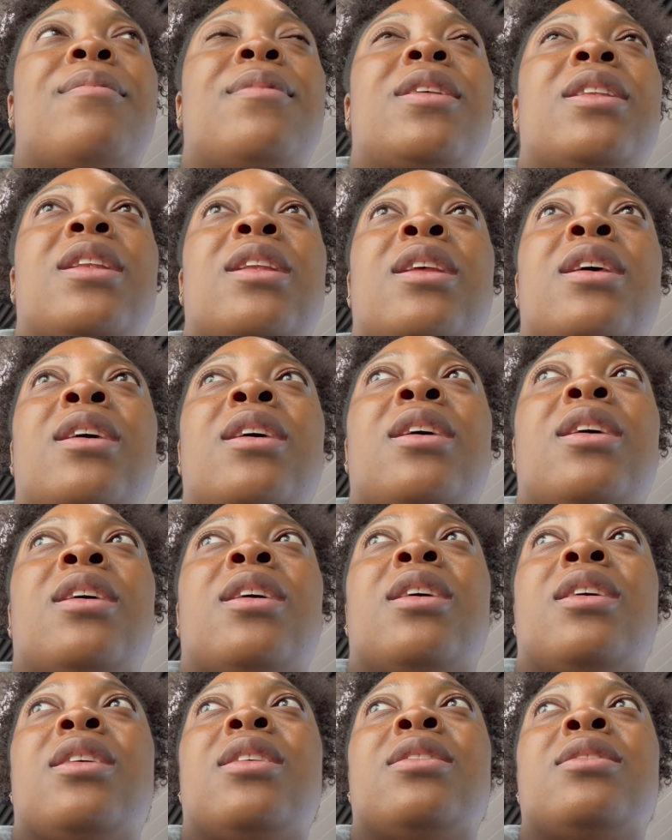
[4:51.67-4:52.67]

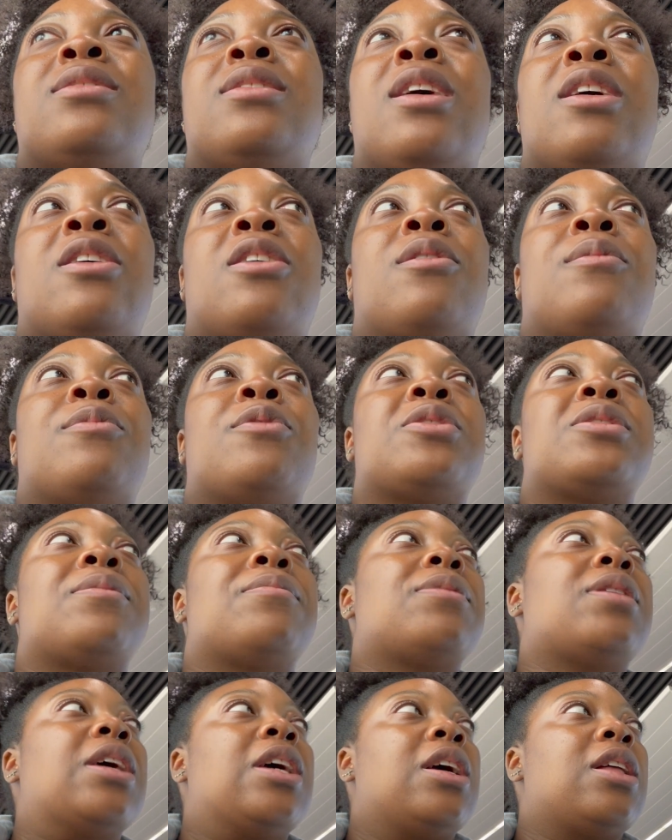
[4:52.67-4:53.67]
and take him or
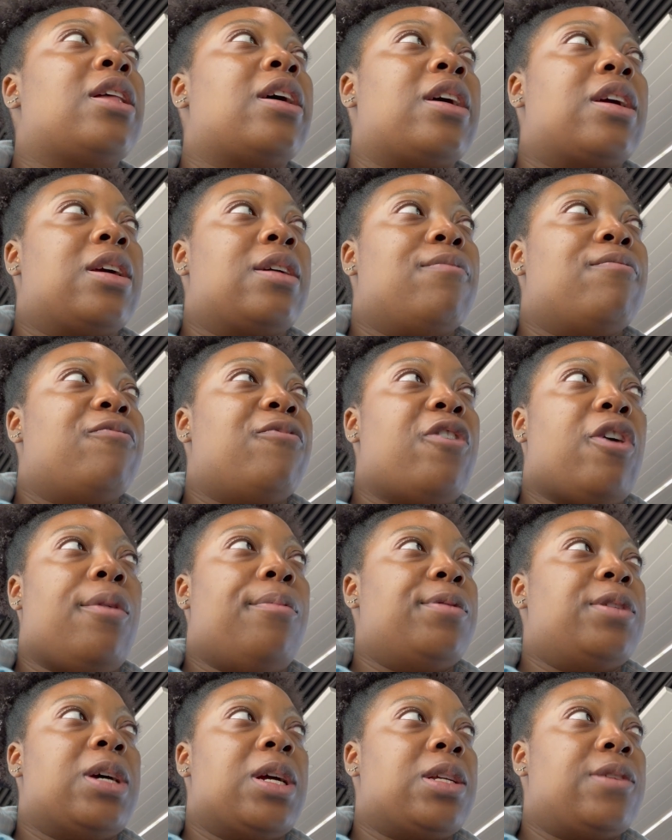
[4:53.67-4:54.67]
something. Like, I'm very
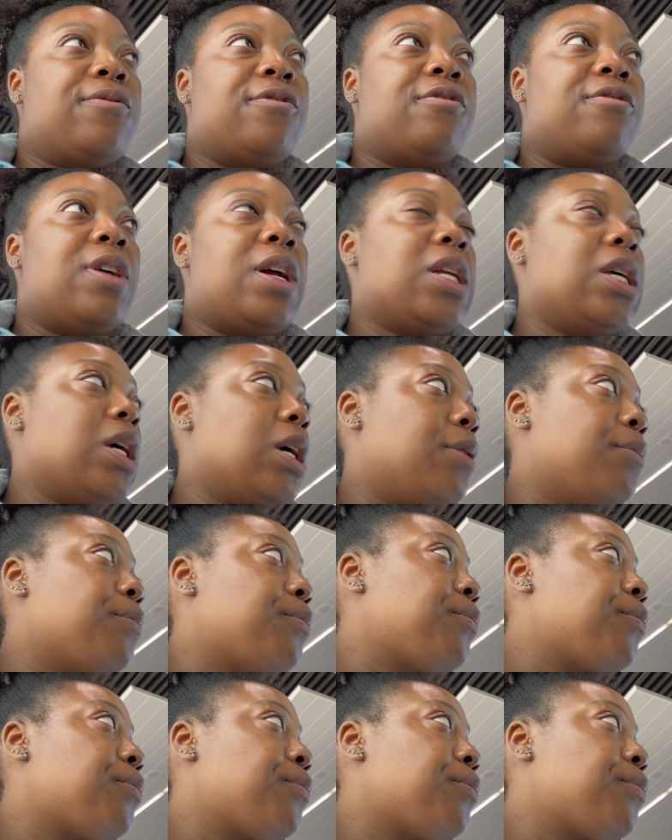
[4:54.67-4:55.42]
protective already.